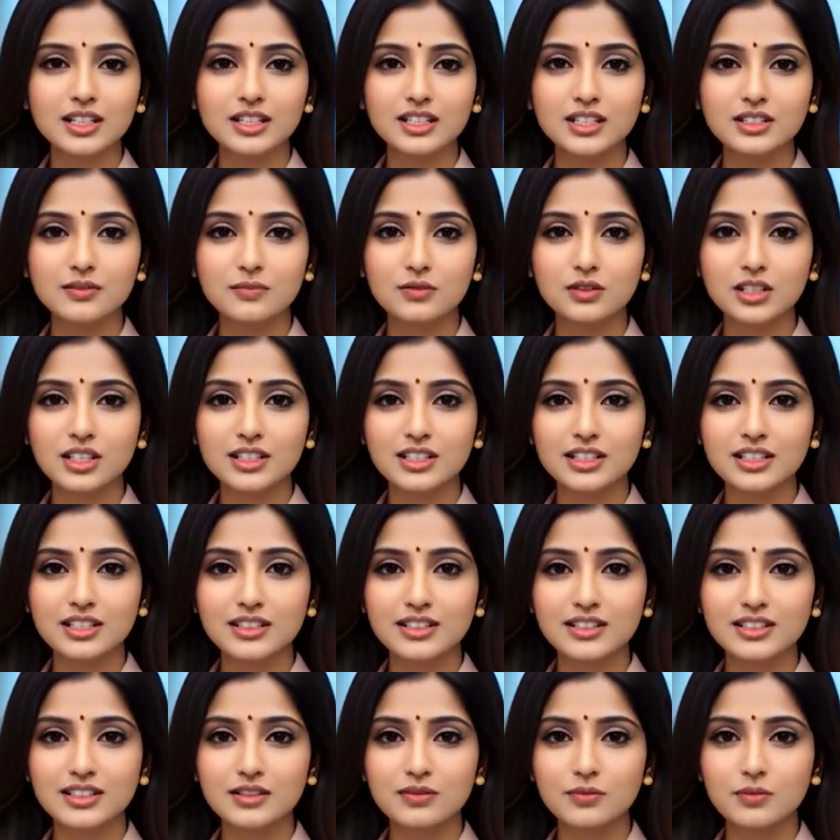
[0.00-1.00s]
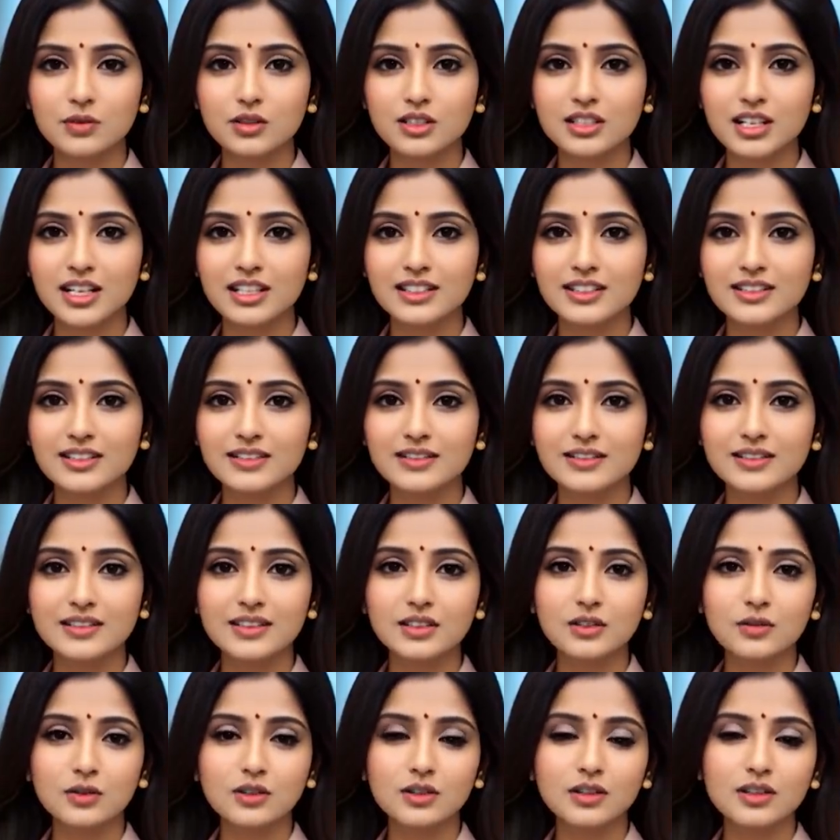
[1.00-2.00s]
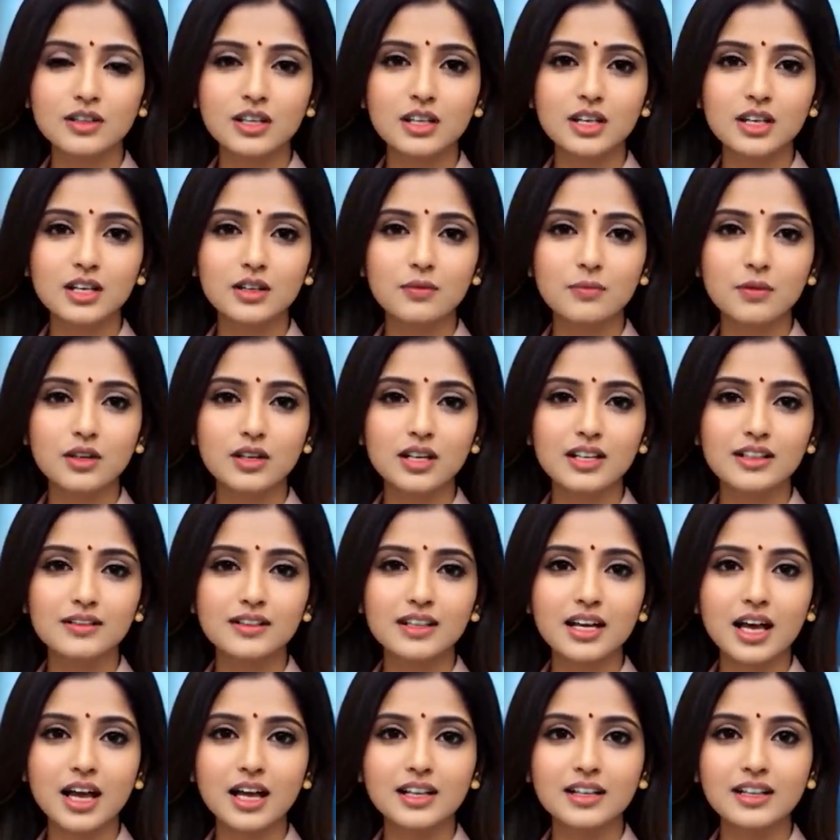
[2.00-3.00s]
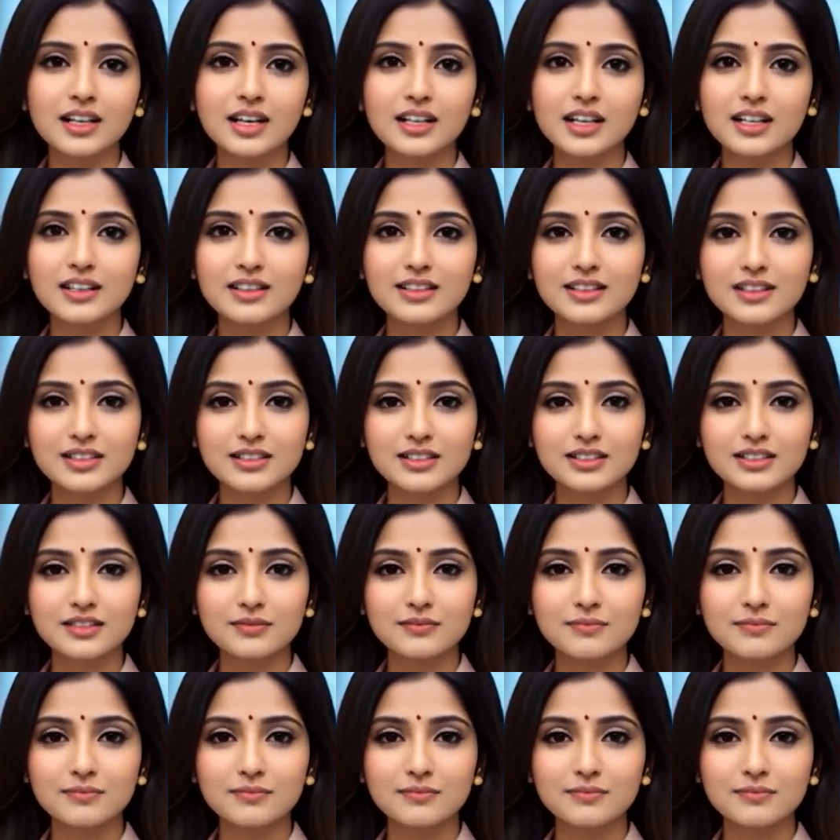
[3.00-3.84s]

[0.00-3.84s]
English Bulletin with latest news, updates and analysis.